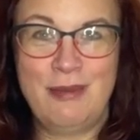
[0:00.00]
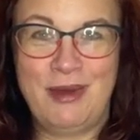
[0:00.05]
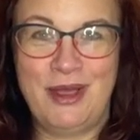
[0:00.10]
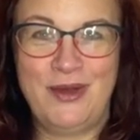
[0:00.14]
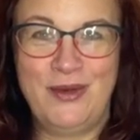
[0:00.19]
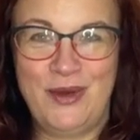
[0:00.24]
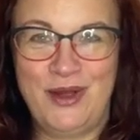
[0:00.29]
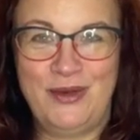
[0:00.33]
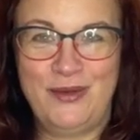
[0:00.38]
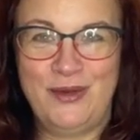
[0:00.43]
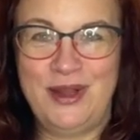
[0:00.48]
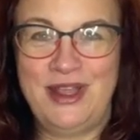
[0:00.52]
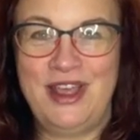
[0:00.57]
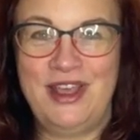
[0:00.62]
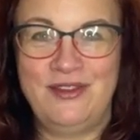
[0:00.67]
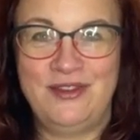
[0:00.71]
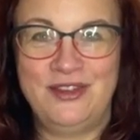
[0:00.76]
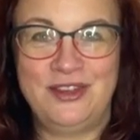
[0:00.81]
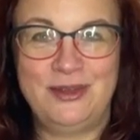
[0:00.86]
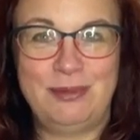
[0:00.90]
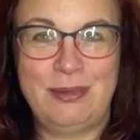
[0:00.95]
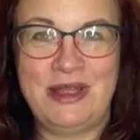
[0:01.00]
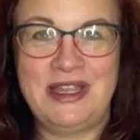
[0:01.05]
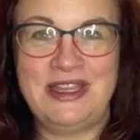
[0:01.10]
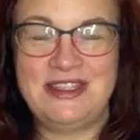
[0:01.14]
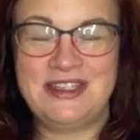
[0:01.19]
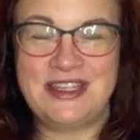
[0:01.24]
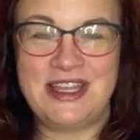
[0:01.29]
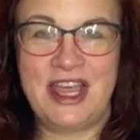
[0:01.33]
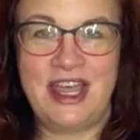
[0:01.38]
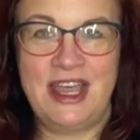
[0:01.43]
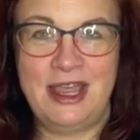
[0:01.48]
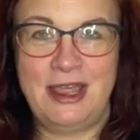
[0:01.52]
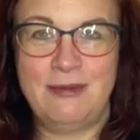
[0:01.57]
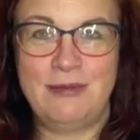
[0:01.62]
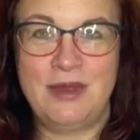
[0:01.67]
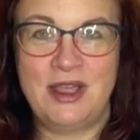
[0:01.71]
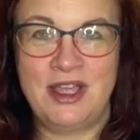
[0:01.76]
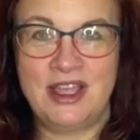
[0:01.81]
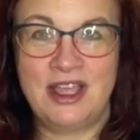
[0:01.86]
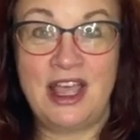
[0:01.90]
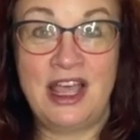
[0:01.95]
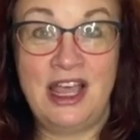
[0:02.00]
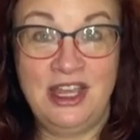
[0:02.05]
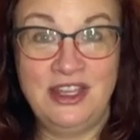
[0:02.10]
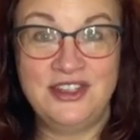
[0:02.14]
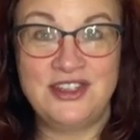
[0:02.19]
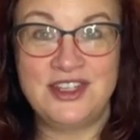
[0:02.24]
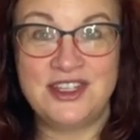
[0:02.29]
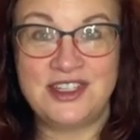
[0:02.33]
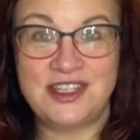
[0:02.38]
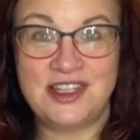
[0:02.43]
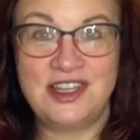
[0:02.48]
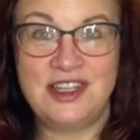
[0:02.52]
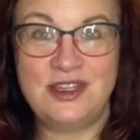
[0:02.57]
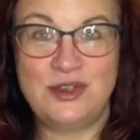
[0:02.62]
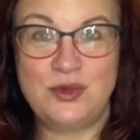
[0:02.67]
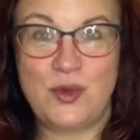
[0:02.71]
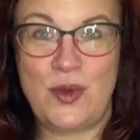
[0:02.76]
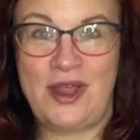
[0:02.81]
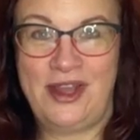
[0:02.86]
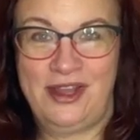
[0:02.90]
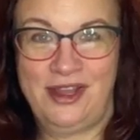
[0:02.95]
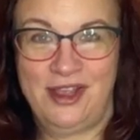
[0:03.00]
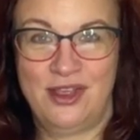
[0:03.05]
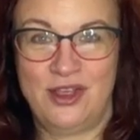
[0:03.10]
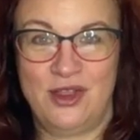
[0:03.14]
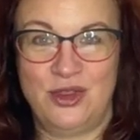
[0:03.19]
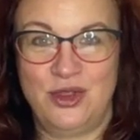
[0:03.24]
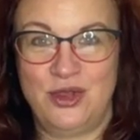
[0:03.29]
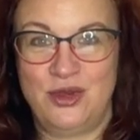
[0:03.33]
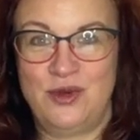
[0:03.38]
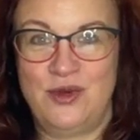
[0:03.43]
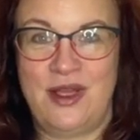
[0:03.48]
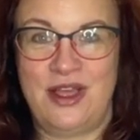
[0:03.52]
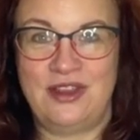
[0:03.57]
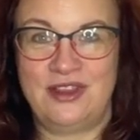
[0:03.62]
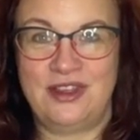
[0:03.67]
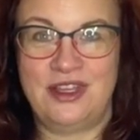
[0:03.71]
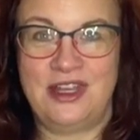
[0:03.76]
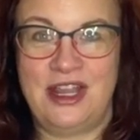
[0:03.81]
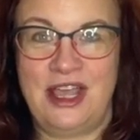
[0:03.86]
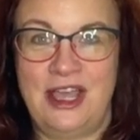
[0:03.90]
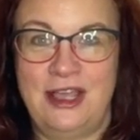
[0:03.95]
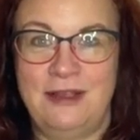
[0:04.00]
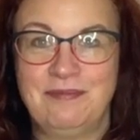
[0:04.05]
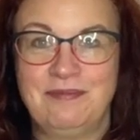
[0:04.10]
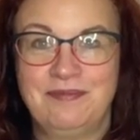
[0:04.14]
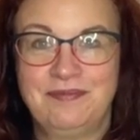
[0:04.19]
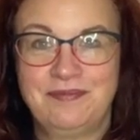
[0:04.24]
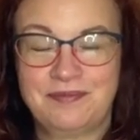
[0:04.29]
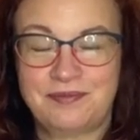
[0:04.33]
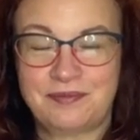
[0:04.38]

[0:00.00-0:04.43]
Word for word: by what we have spent time consciously dwelling on throughout the day.